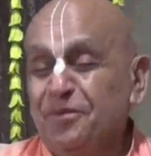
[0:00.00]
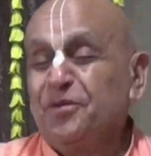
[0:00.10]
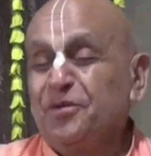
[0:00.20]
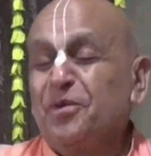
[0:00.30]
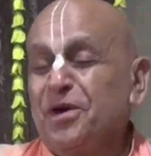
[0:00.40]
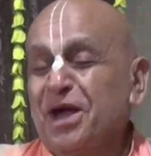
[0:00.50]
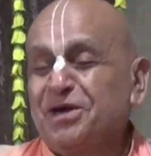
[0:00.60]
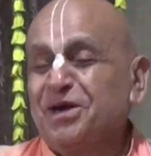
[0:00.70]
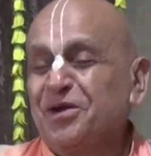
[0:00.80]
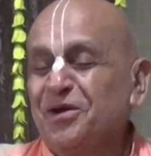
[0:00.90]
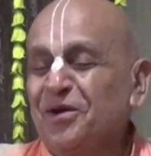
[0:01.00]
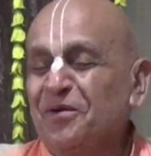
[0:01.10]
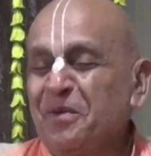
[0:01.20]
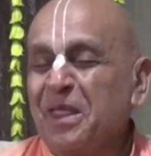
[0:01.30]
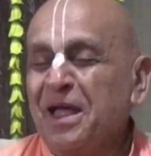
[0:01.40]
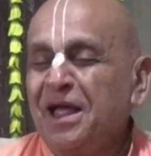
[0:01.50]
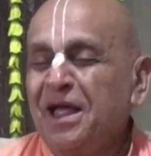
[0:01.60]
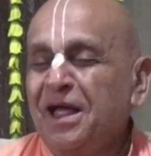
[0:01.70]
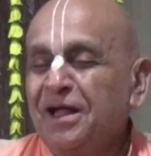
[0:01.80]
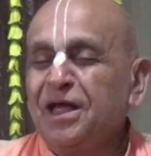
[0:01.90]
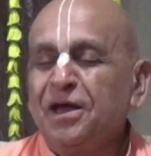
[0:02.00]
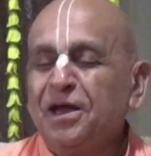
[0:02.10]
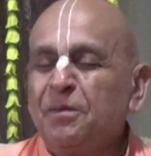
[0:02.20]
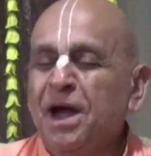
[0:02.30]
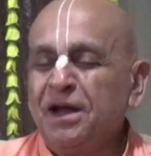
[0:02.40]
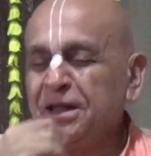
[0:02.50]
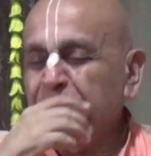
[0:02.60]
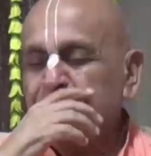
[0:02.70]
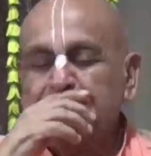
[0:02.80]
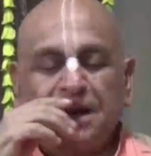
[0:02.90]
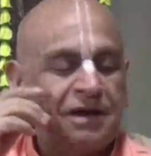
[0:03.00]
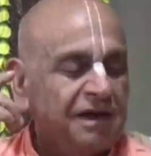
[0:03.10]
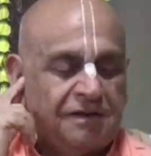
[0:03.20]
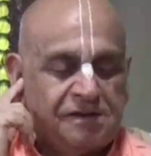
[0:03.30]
to protection, They, in mind, they were chanting.